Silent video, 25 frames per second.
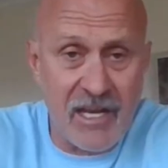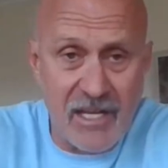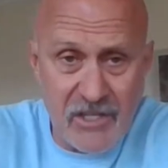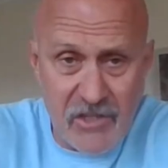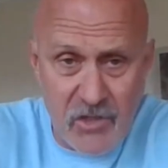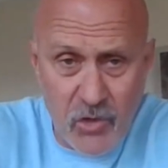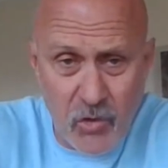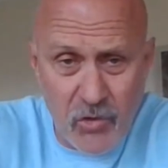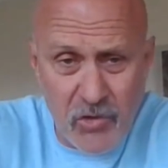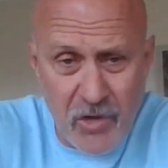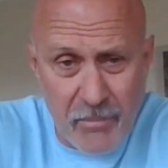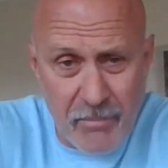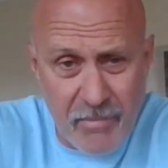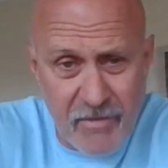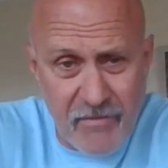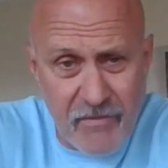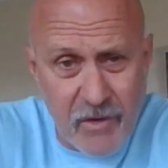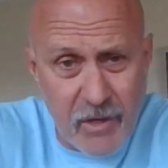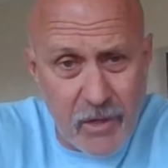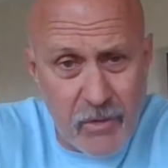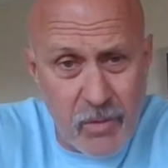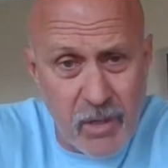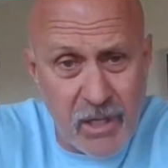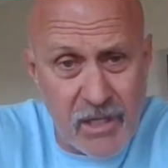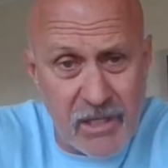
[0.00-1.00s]
dawned on me
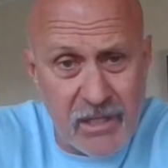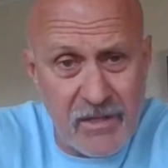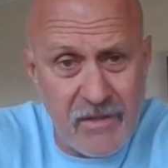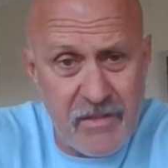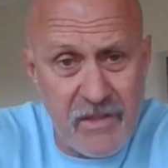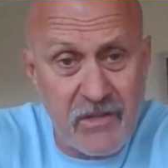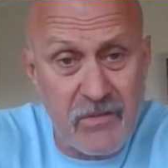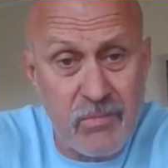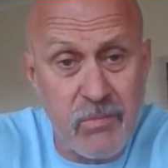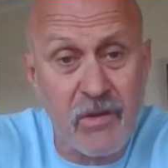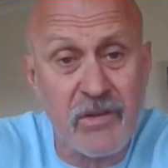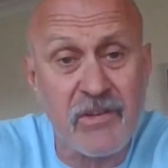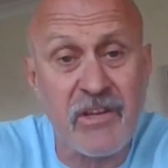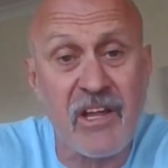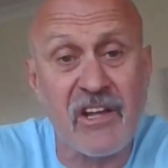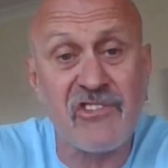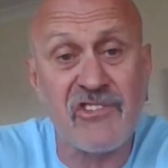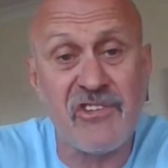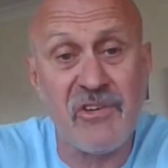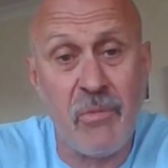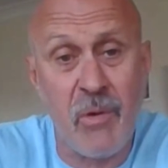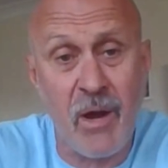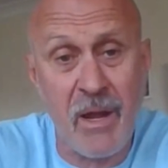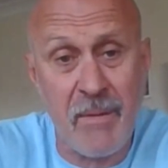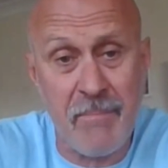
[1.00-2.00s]
very quickly, this was
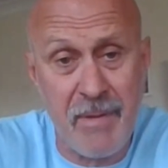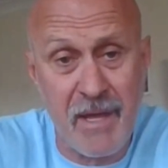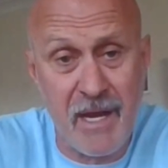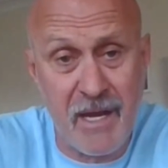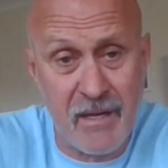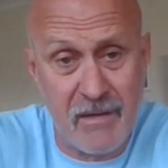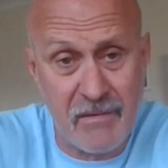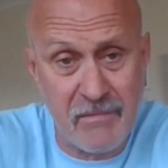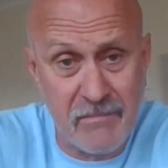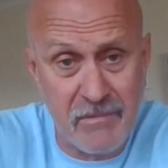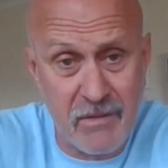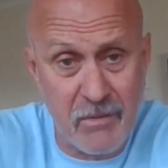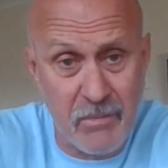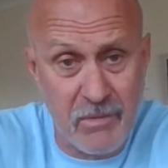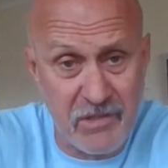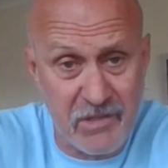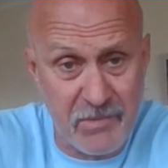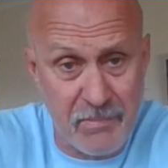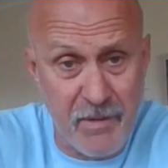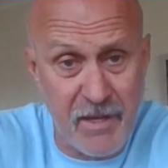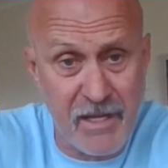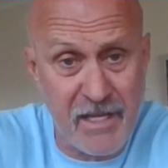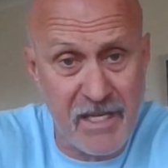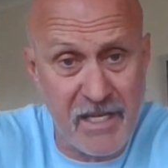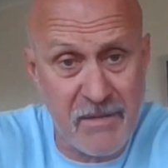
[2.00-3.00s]
actually Wayne Bennett that was
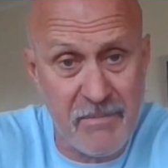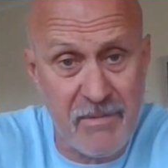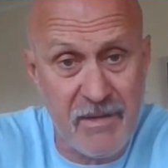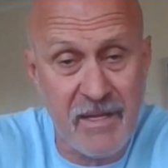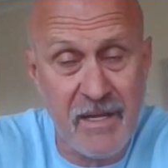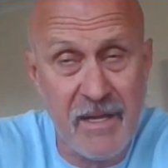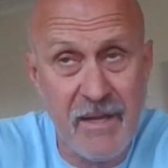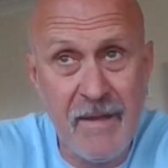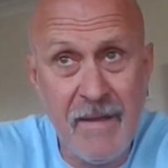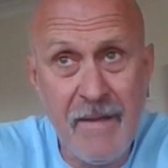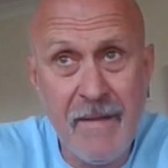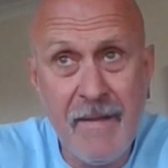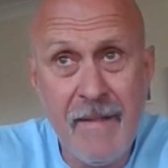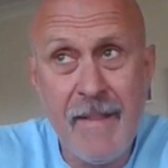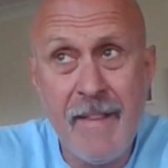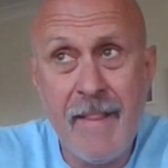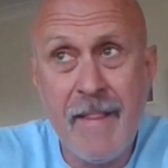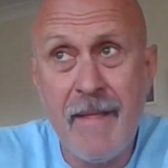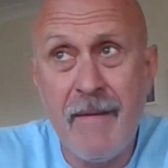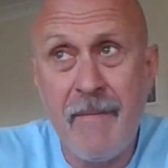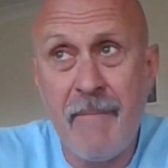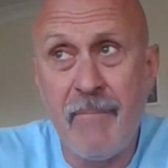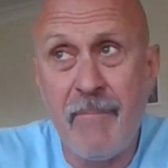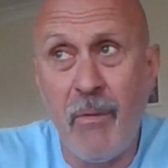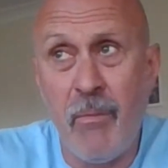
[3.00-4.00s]
speaking to me.
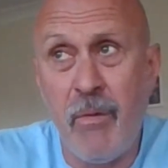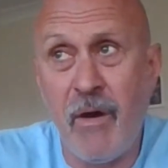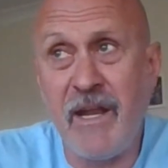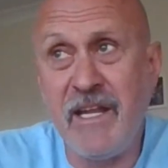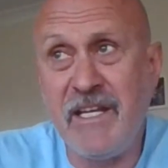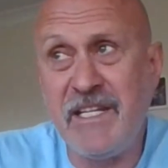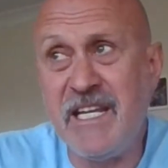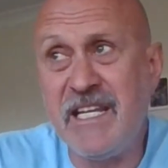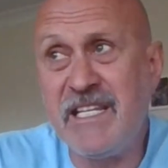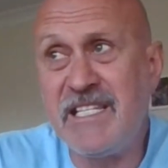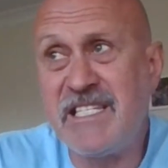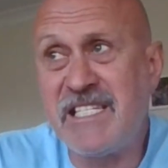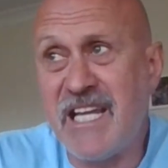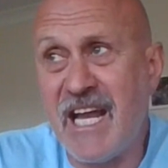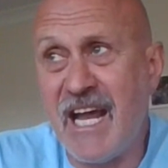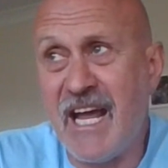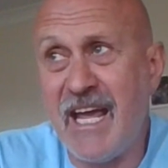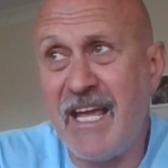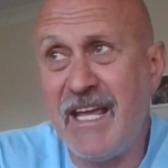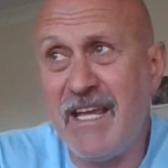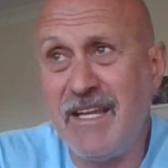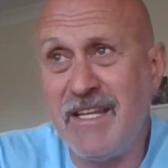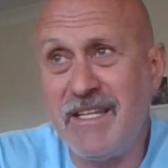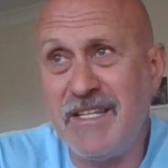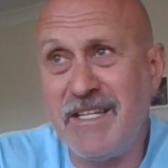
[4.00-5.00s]
But what he did
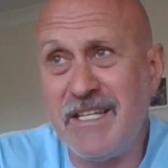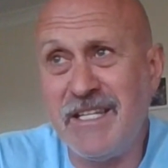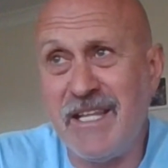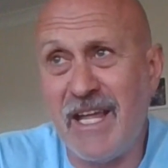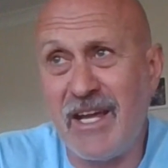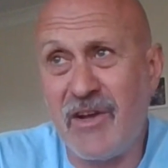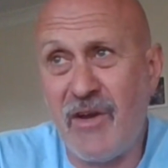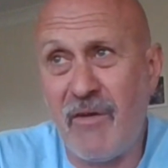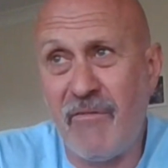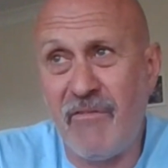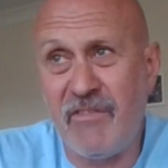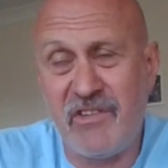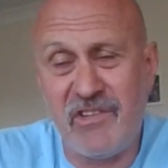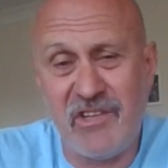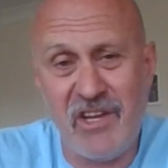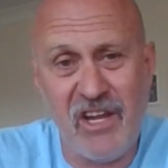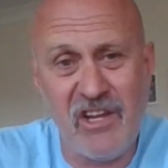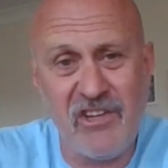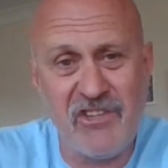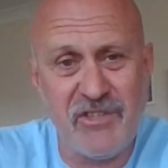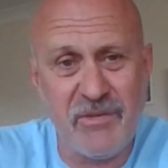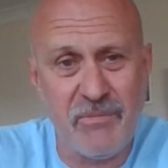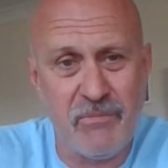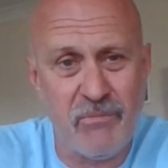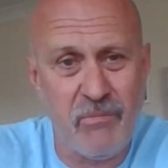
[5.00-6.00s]
say in that
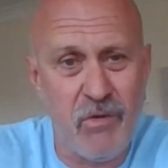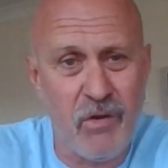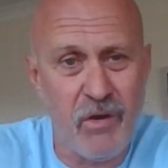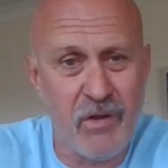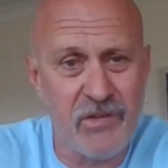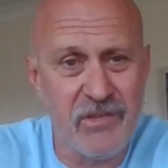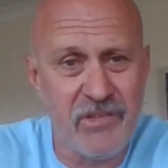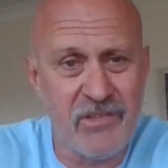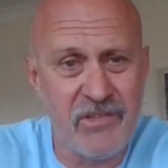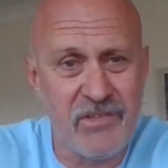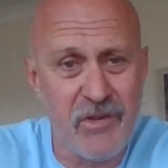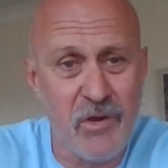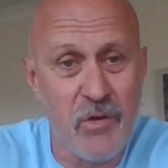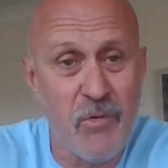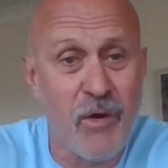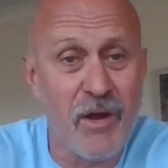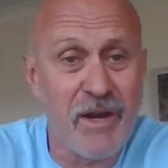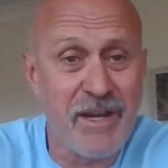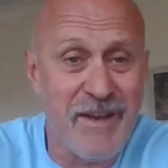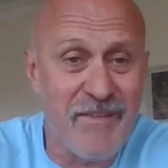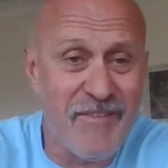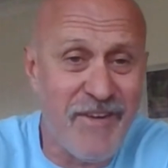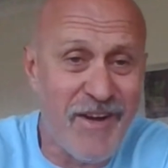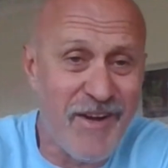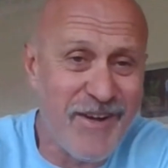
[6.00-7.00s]
conversation was,
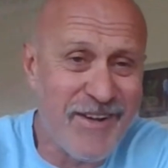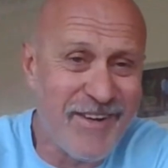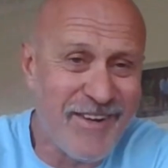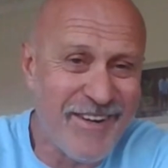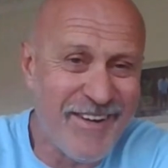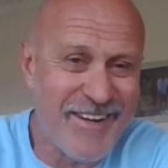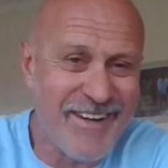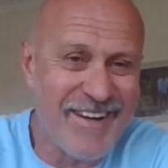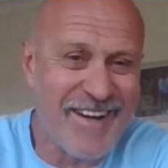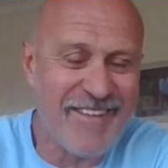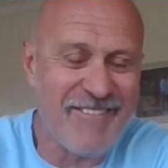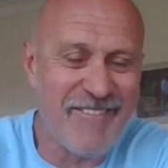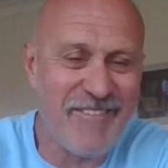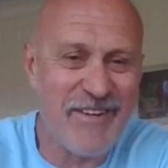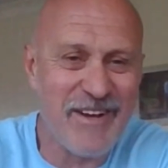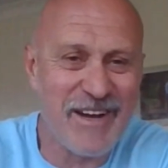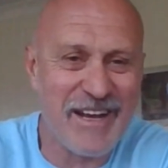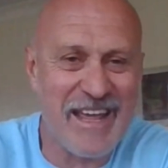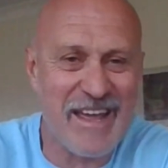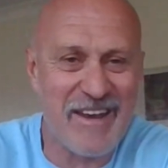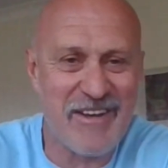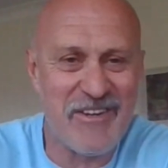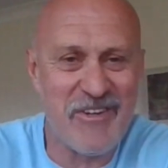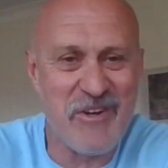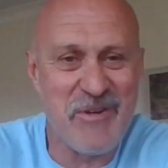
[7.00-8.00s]
I really
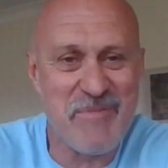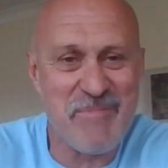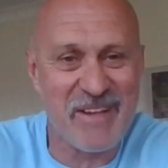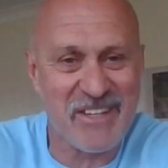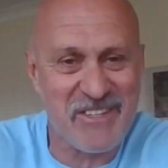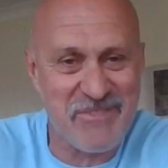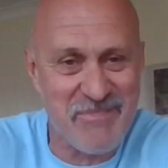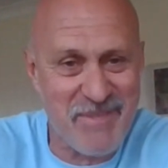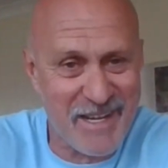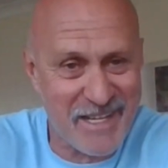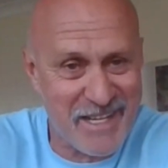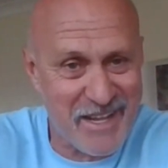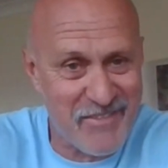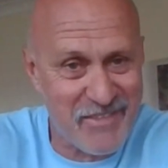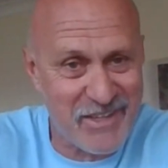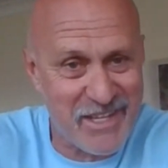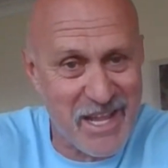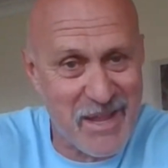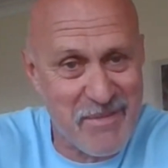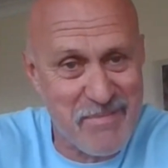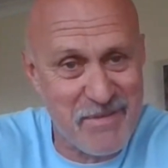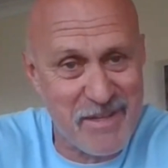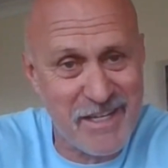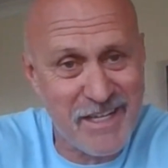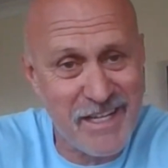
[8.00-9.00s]
hadn't heard much about Kevin
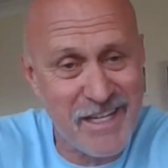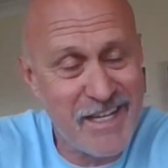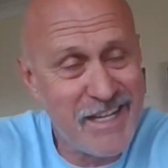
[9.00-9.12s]
Campion.